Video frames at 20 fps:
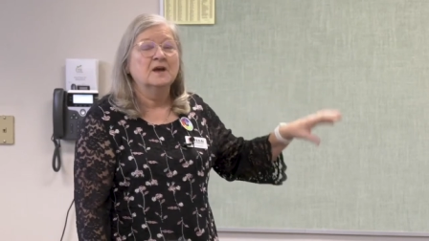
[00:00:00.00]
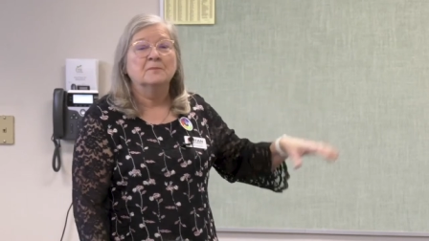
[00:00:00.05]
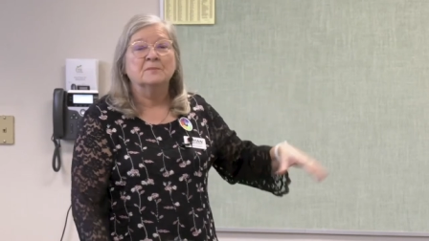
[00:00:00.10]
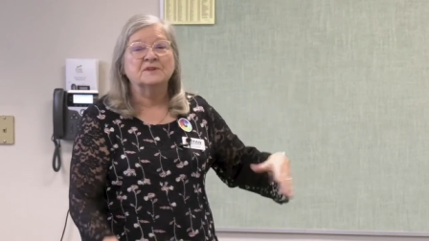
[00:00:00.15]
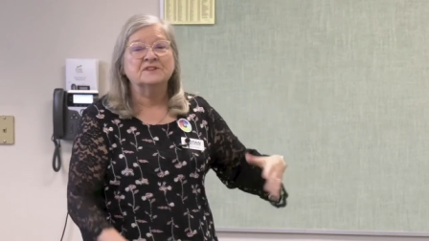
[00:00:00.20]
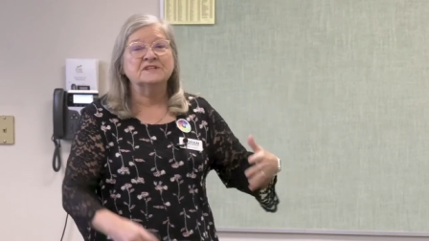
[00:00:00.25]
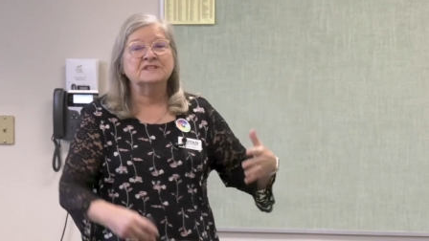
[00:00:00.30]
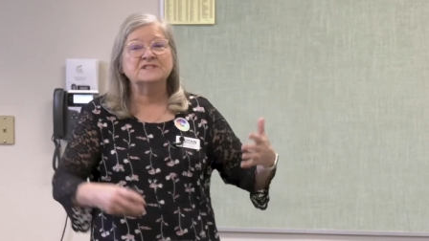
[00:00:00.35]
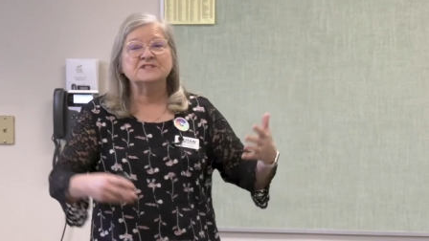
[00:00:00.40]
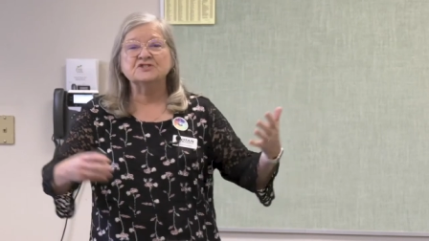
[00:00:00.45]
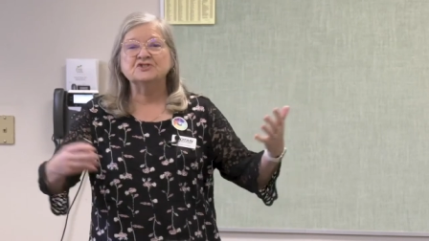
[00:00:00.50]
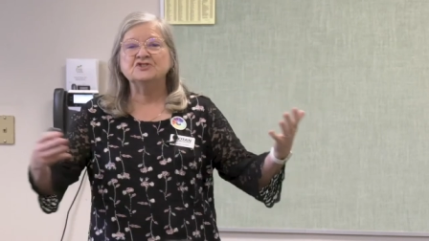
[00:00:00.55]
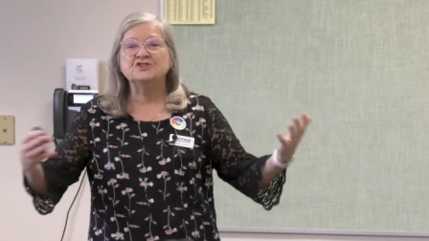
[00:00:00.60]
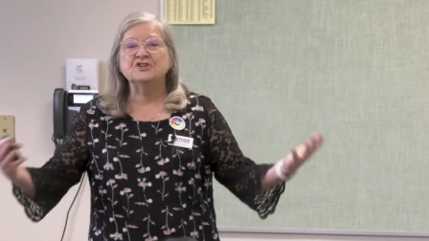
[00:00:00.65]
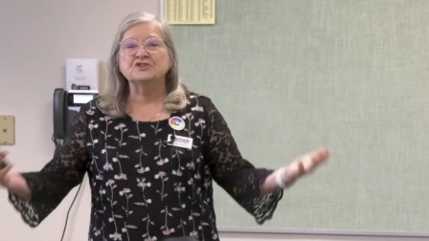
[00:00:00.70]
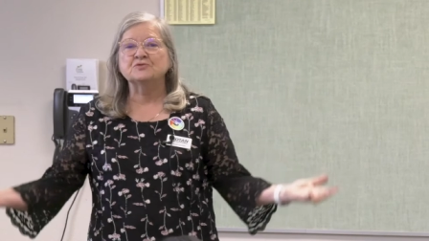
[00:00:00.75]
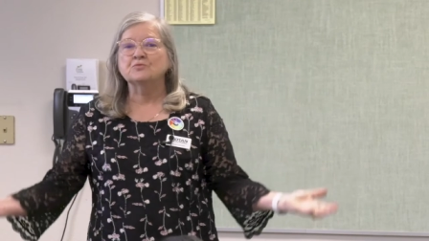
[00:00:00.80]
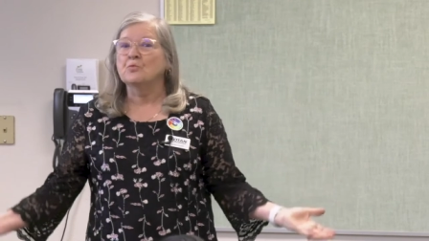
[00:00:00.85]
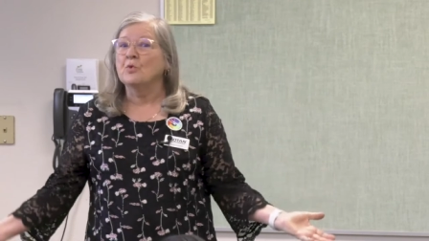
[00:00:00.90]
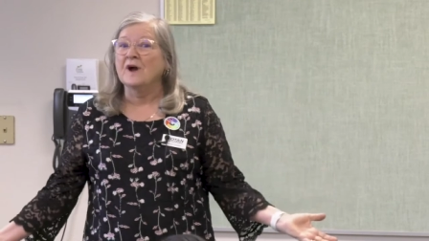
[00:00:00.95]
But this is
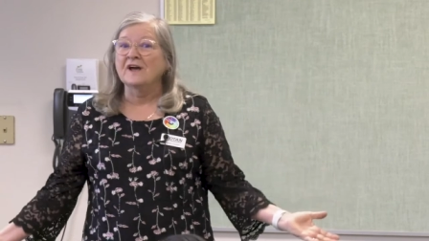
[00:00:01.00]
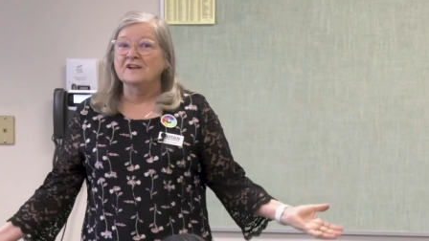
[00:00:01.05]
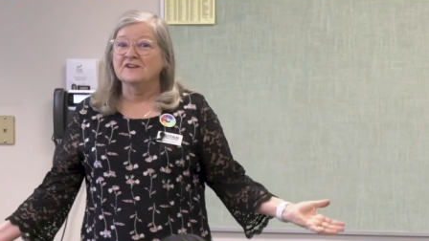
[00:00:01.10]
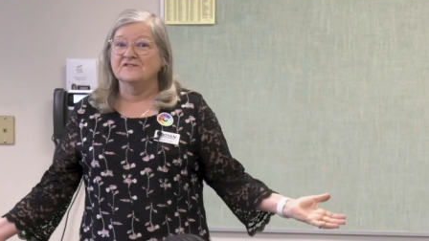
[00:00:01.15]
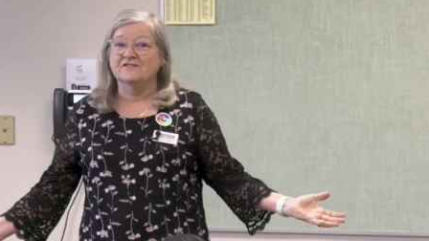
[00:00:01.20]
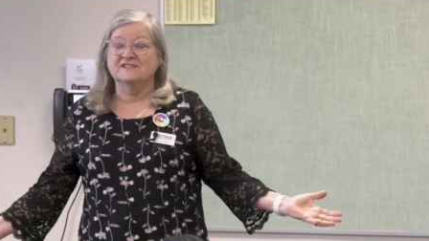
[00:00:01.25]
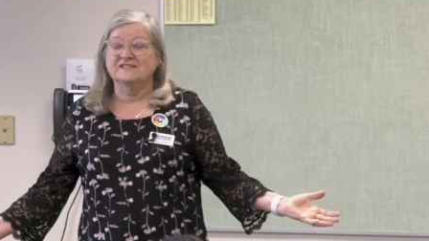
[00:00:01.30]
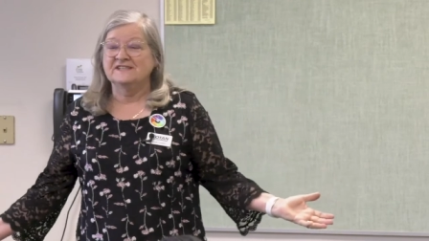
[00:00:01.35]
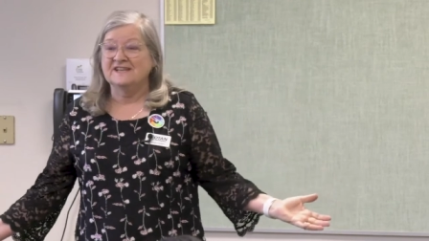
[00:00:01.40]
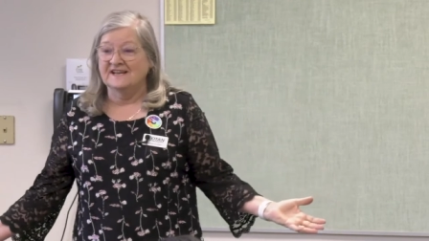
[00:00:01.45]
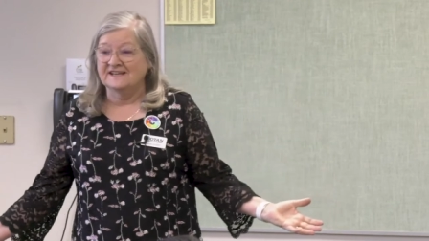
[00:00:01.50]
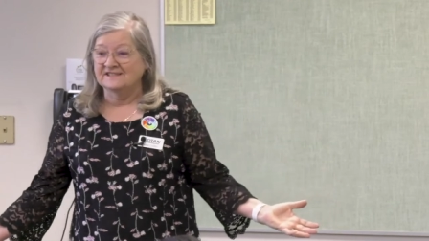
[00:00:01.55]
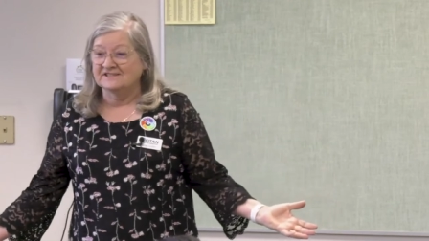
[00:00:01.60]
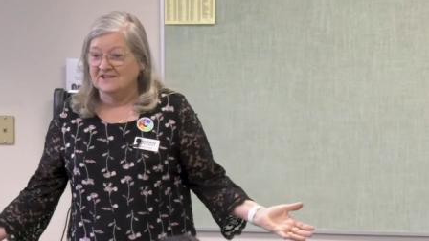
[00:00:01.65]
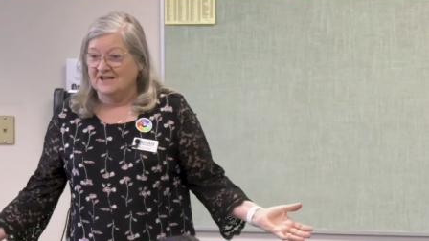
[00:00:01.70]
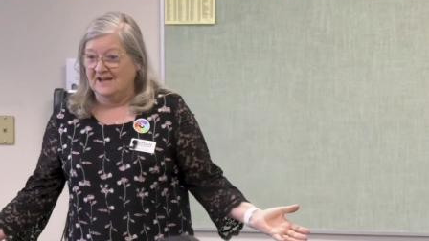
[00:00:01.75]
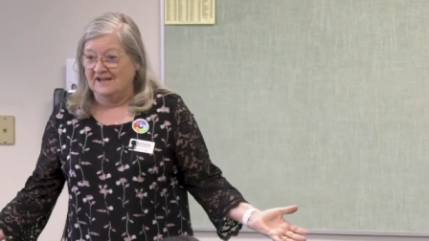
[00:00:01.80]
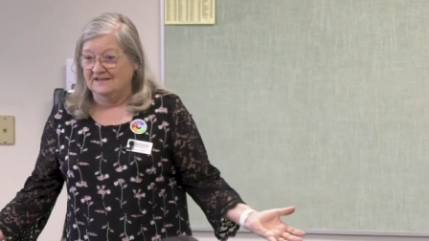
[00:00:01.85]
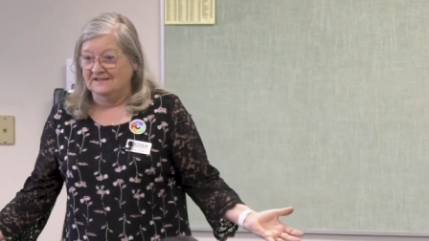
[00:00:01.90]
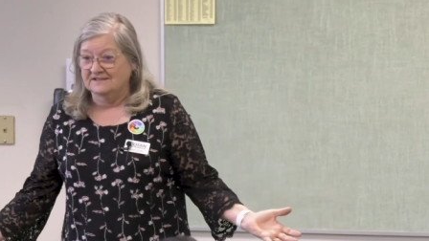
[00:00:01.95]
just one of the tech
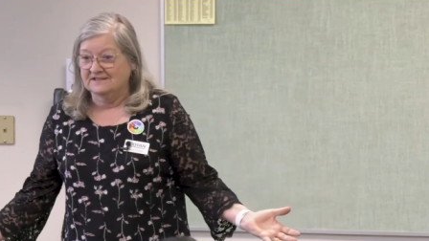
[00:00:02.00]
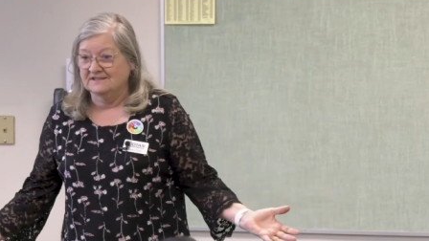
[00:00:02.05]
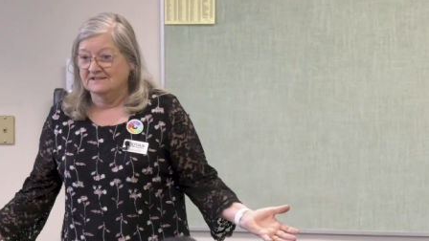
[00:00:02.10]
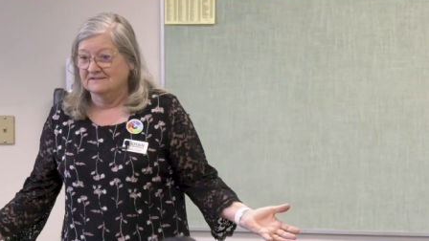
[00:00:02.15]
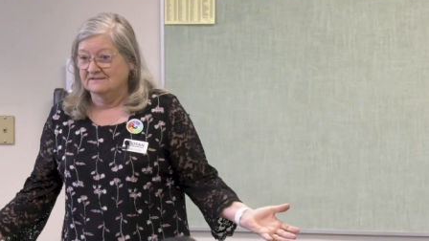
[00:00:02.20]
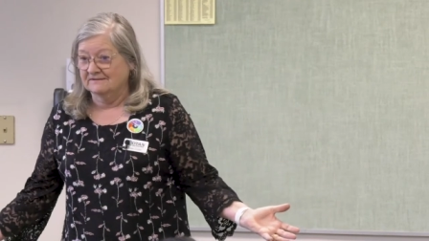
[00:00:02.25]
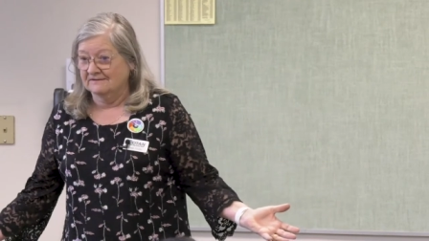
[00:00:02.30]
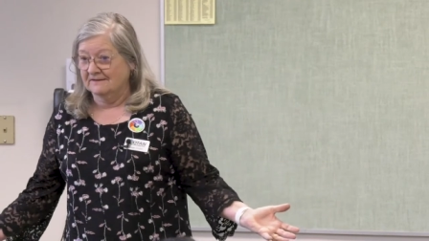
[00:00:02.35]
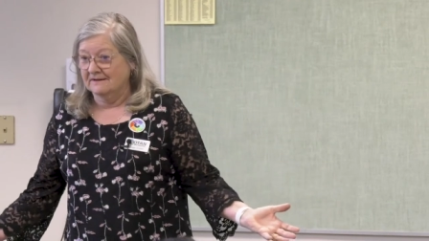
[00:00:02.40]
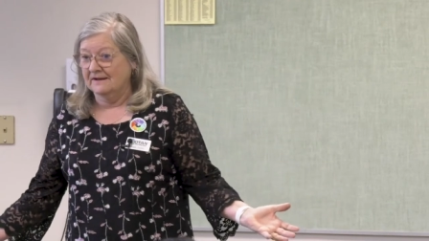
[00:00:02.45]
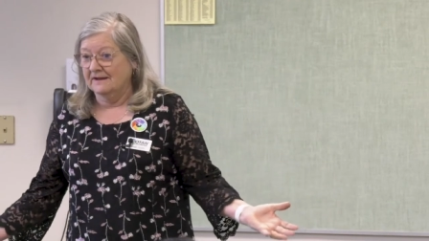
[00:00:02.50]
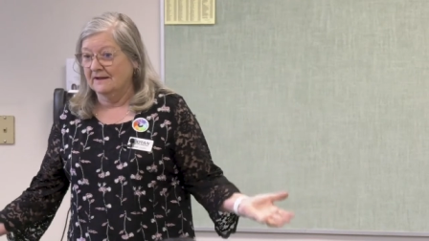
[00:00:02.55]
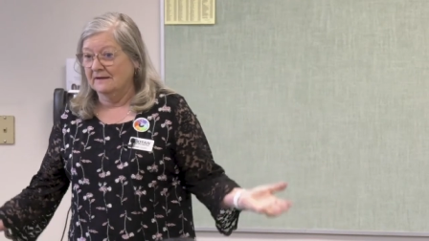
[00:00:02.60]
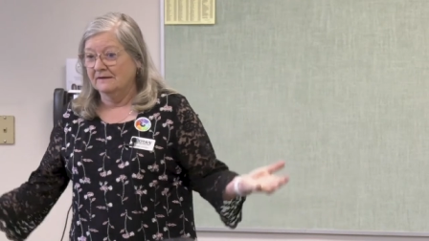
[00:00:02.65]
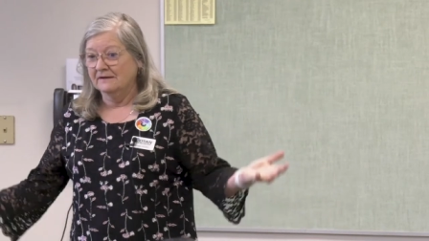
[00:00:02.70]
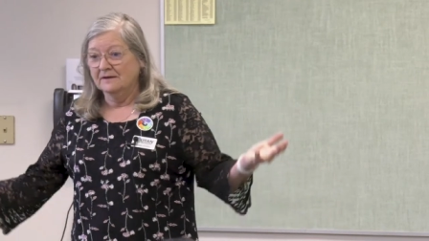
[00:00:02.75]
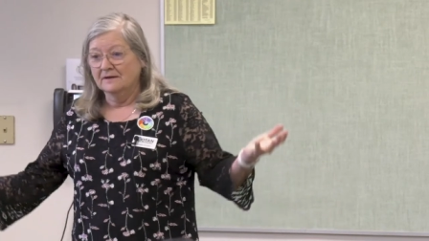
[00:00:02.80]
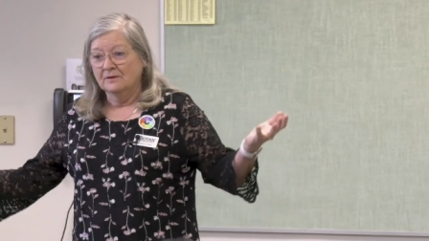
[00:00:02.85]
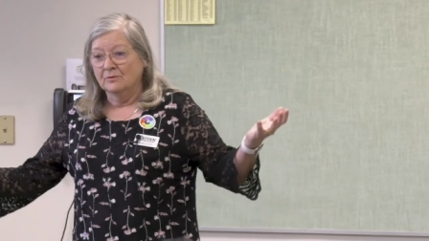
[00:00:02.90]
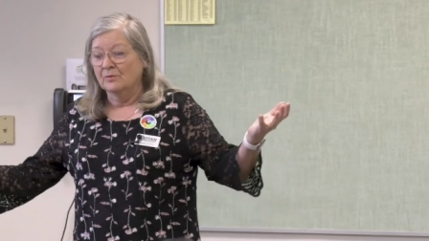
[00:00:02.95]
talks,
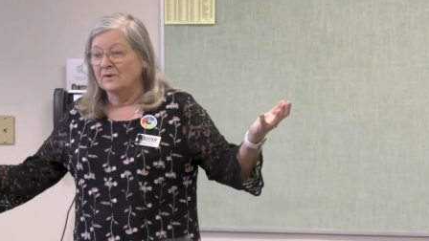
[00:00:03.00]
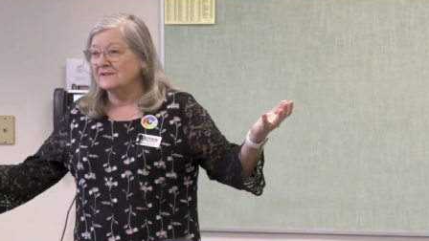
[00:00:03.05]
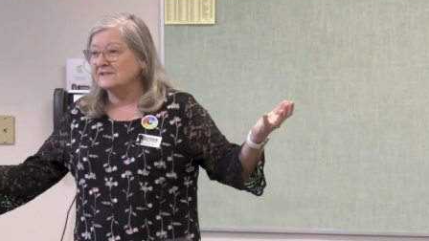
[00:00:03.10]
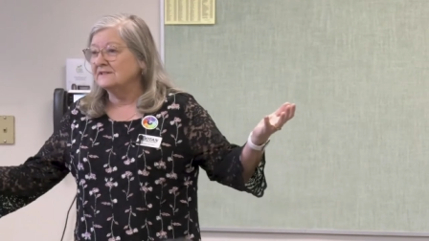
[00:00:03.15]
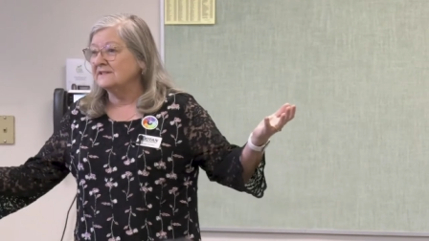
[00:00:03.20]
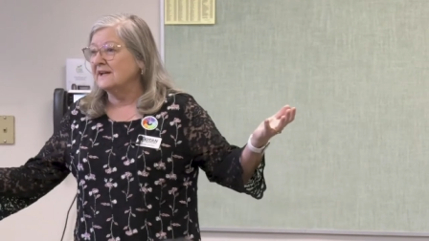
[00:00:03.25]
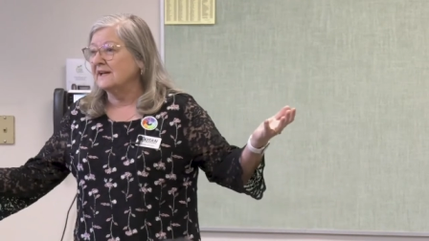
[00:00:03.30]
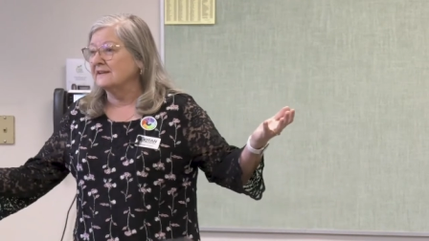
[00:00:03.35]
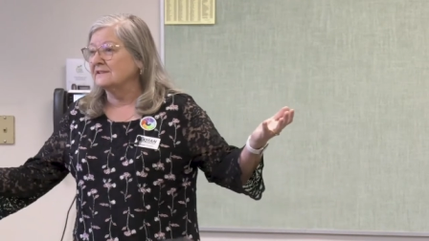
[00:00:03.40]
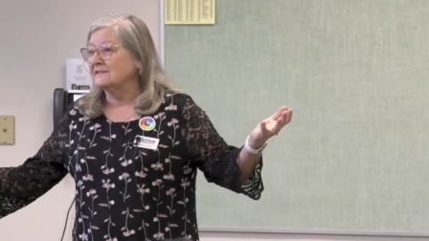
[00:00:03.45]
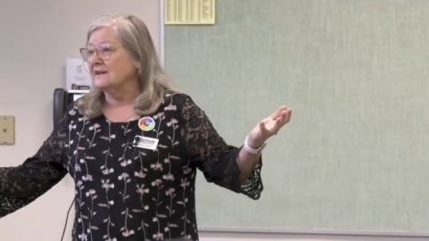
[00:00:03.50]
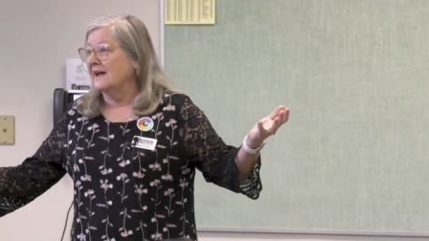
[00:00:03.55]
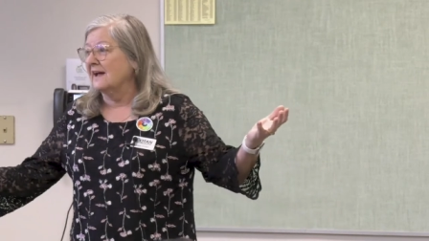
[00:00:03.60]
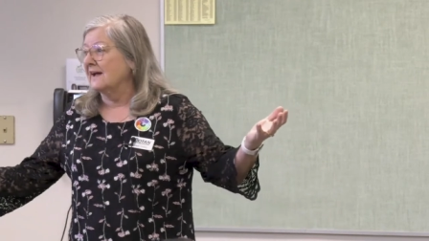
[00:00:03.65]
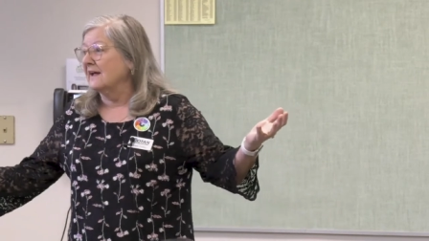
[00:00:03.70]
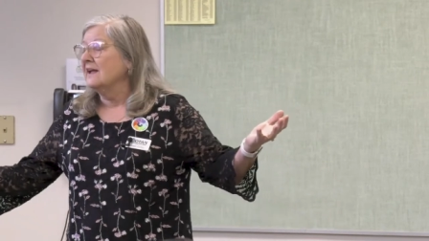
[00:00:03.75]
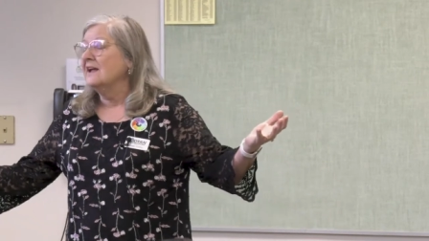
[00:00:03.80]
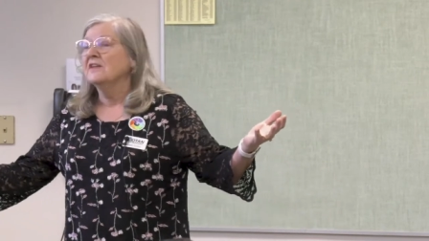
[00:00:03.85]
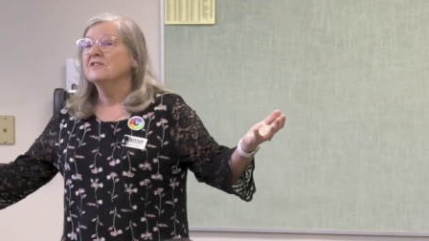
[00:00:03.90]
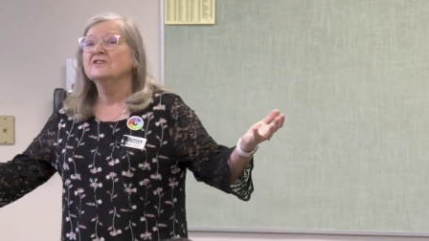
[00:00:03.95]
okay? One tech talk.